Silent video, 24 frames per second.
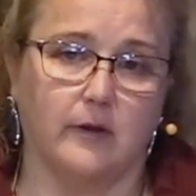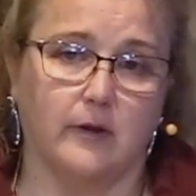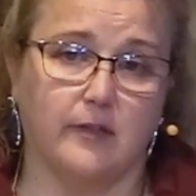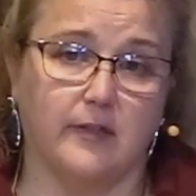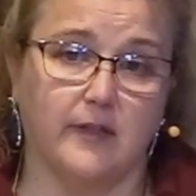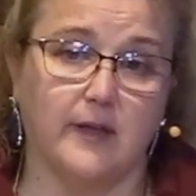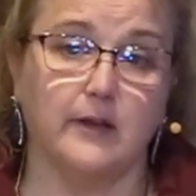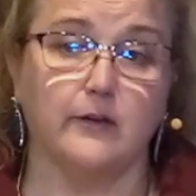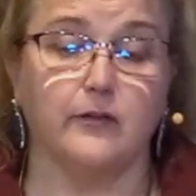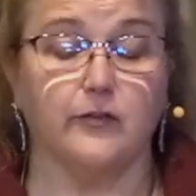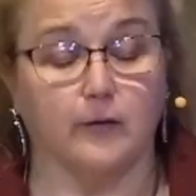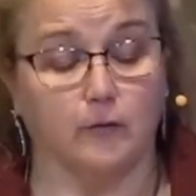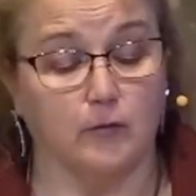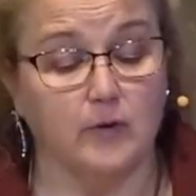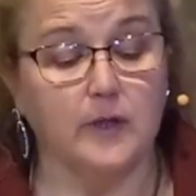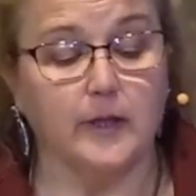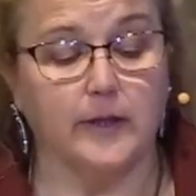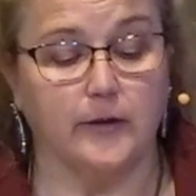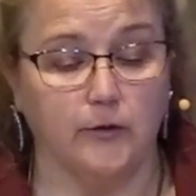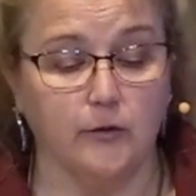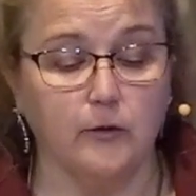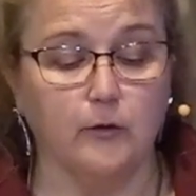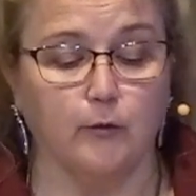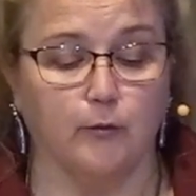things that
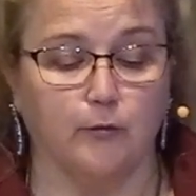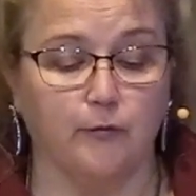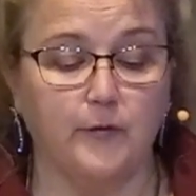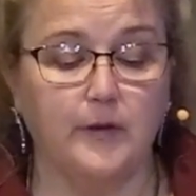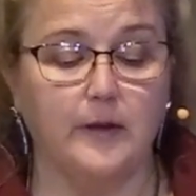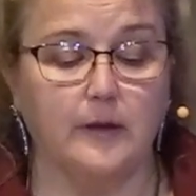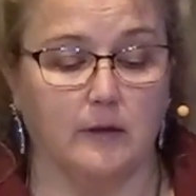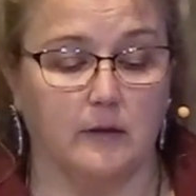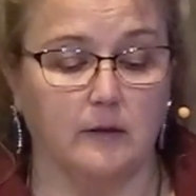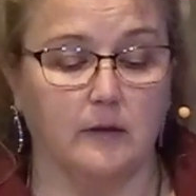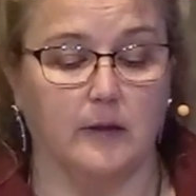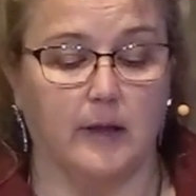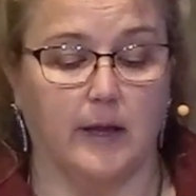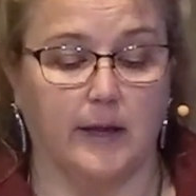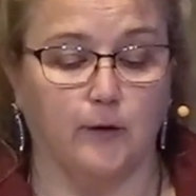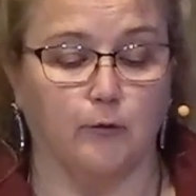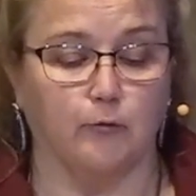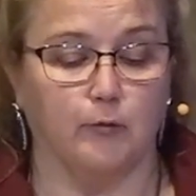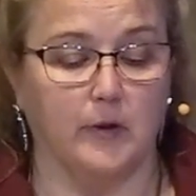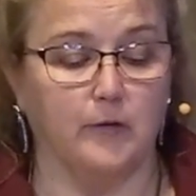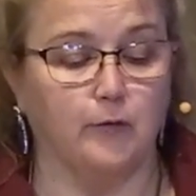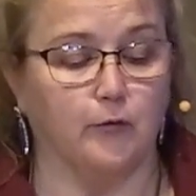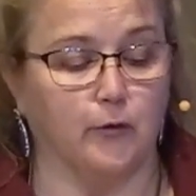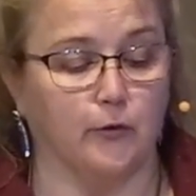really do feel like
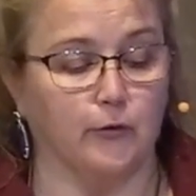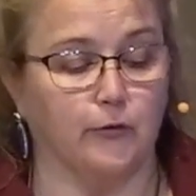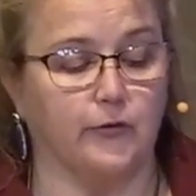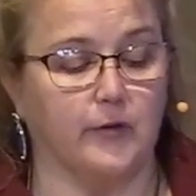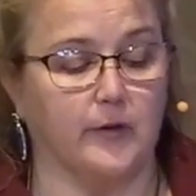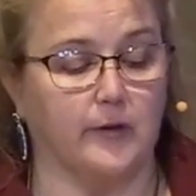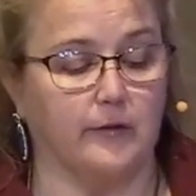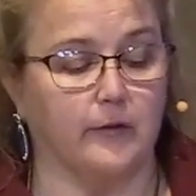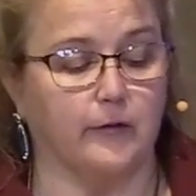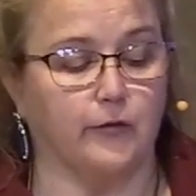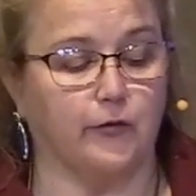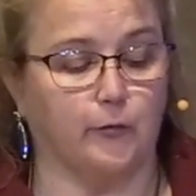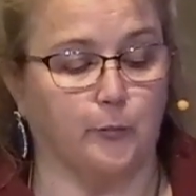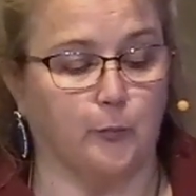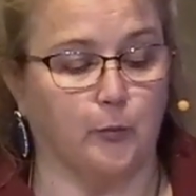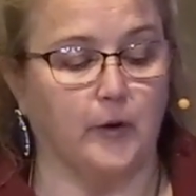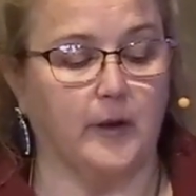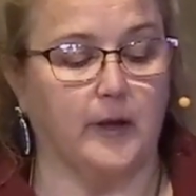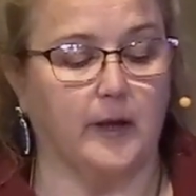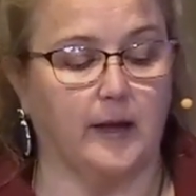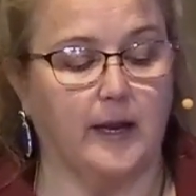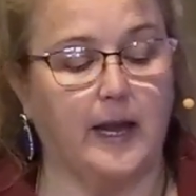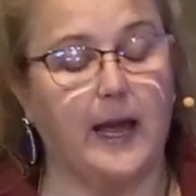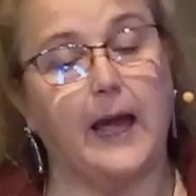rivers in the
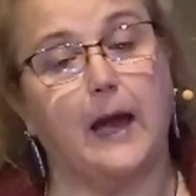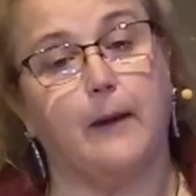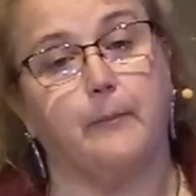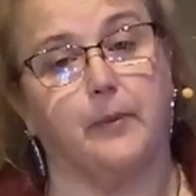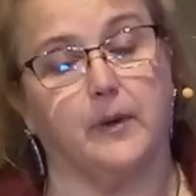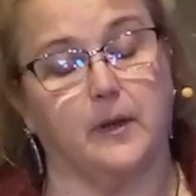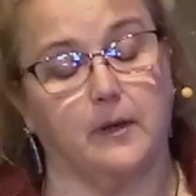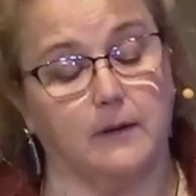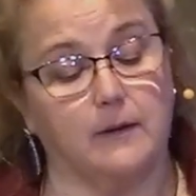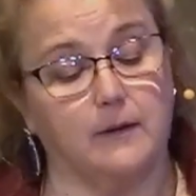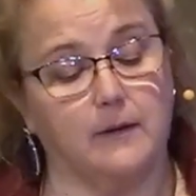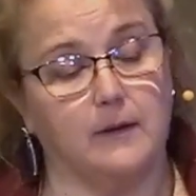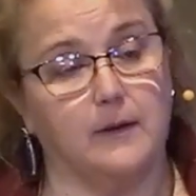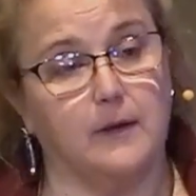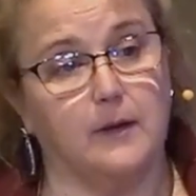spring happen.